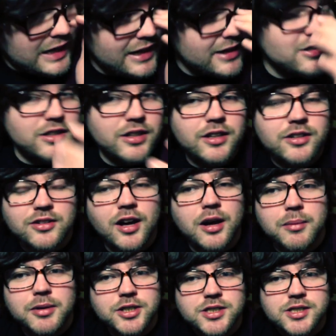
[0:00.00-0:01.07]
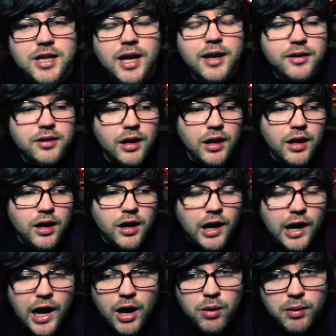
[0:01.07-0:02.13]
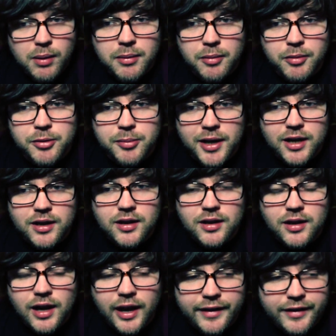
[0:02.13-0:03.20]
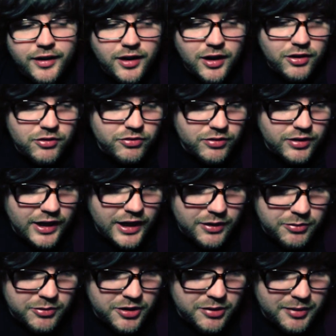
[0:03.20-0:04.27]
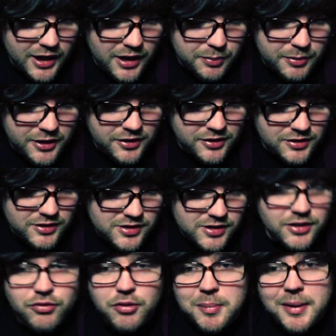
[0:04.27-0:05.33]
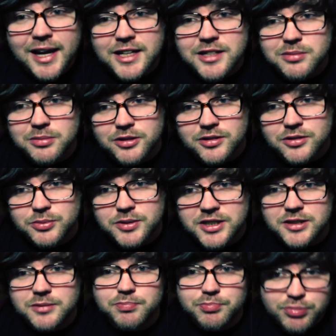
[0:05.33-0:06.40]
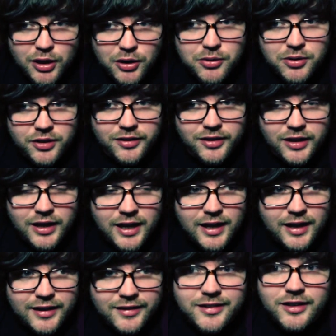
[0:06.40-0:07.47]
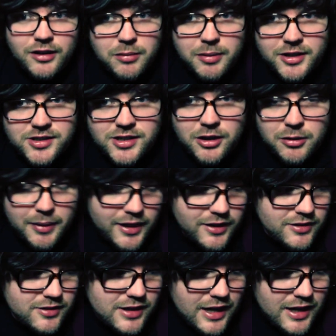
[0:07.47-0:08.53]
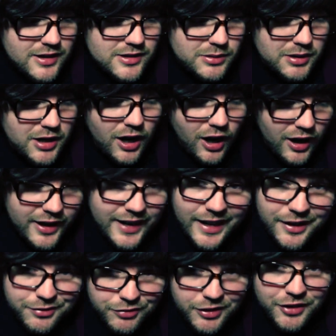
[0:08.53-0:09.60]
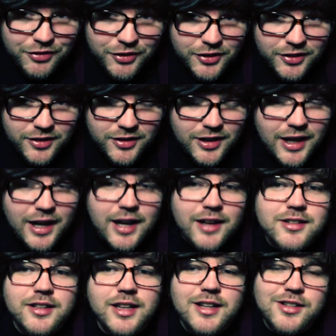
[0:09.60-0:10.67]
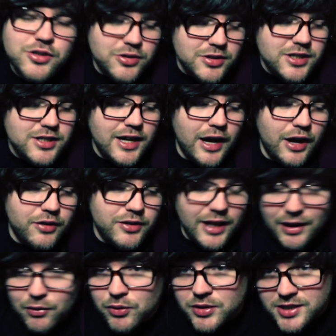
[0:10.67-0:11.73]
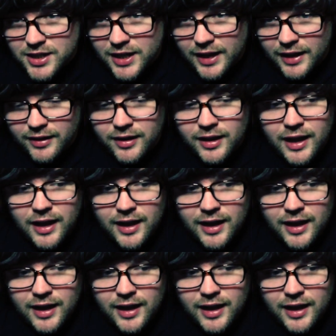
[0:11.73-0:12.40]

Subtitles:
and literally this time I just said, I want my money back. And I can't get my money back because the replacement, which is broken, is 0p, 0p. So I can't get a refund. So they sorted it out. Once again,